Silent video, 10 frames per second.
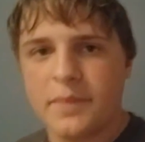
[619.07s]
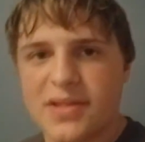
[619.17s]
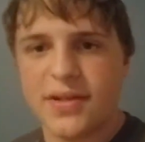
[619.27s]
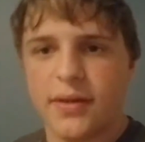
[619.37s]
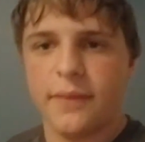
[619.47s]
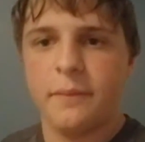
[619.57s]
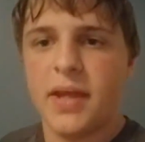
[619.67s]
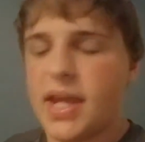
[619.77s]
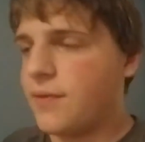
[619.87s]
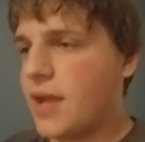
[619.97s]
So
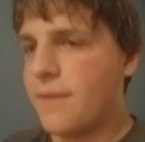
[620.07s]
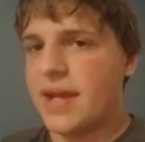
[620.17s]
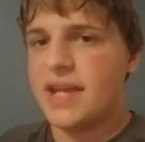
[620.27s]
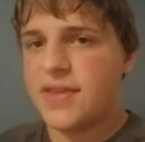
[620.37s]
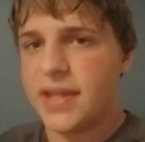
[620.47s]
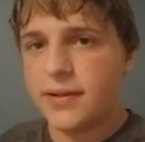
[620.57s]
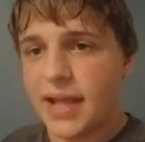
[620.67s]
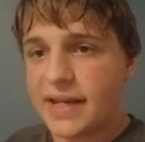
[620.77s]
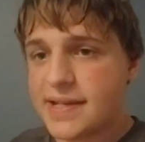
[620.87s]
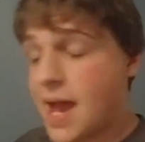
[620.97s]
if you have anything you'd
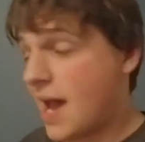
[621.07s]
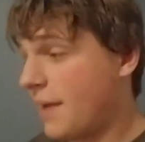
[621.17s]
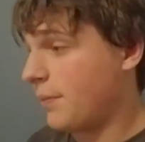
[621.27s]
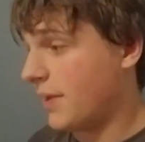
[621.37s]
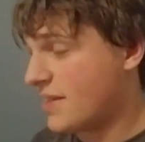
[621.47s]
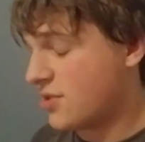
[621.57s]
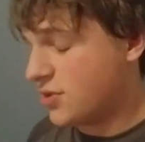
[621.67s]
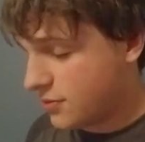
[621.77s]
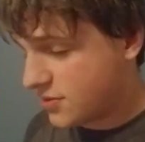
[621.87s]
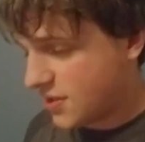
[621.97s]
like to add, please
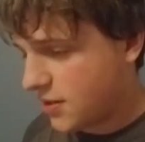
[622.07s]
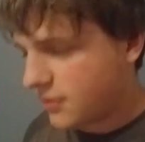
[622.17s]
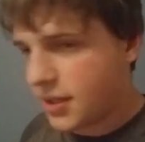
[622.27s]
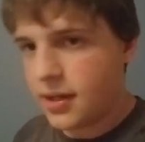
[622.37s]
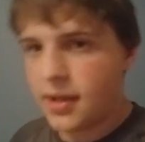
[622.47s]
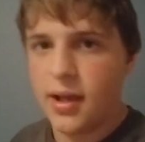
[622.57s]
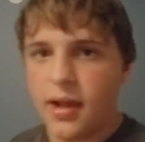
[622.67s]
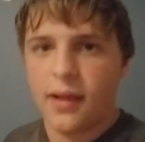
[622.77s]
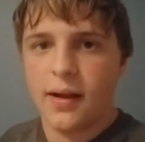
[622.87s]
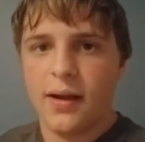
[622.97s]
do so.
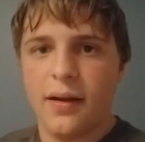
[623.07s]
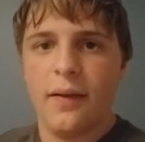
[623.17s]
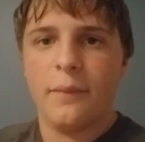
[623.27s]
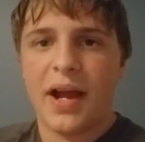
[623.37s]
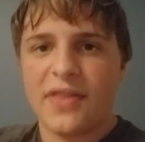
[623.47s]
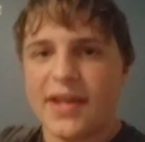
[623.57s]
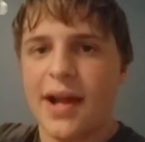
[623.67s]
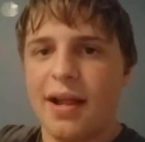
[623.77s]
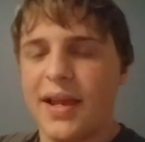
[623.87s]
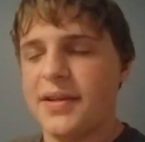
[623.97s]
I think
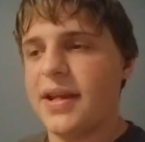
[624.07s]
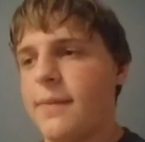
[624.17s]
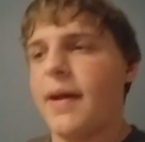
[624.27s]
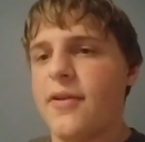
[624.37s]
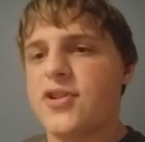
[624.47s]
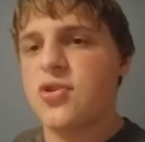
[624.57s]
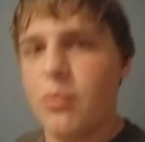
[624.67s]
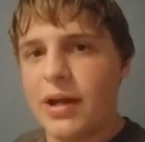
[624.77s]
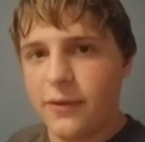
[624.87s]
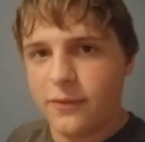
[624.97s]
I'll end it at about
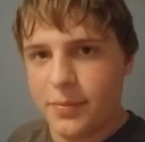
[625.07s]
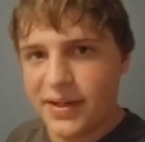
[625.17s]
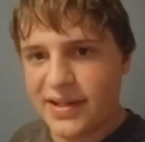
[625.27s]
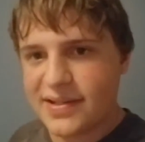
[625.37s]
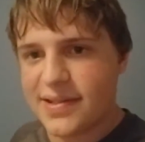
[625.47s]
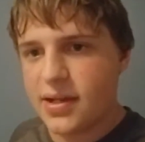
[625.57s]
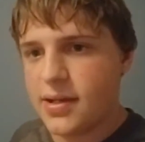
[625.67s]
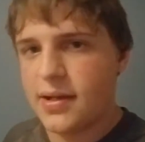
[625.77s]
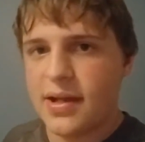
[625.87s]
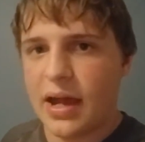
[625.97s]
12 minutes.
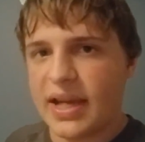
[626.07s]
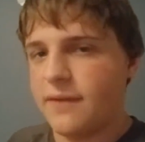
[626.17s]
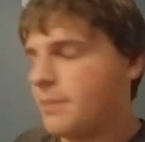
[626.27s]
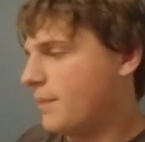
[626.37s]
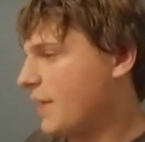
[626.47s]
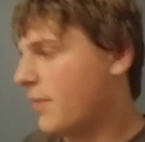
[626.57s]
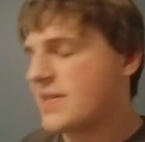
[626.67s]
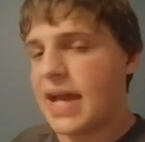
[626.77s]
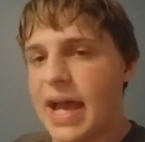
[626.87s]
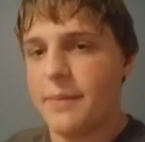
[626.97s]
I'll give people
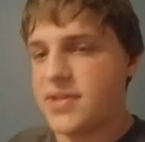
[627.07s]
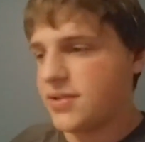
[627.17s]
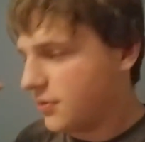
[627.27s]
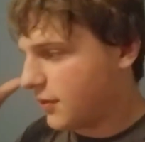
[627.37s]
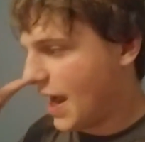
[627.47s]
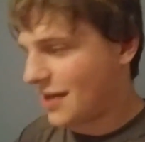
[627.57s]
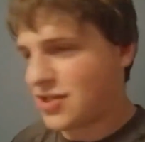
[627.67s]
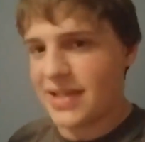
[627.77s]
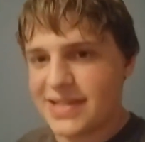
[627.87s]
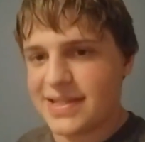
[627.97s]
time to
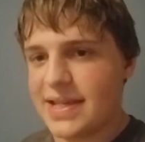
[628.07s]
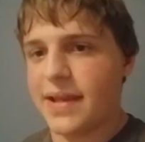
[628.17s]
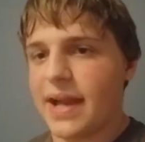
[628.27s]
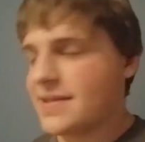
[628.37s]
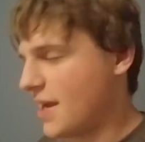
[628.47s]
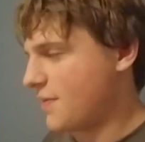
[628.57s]
actually see that I say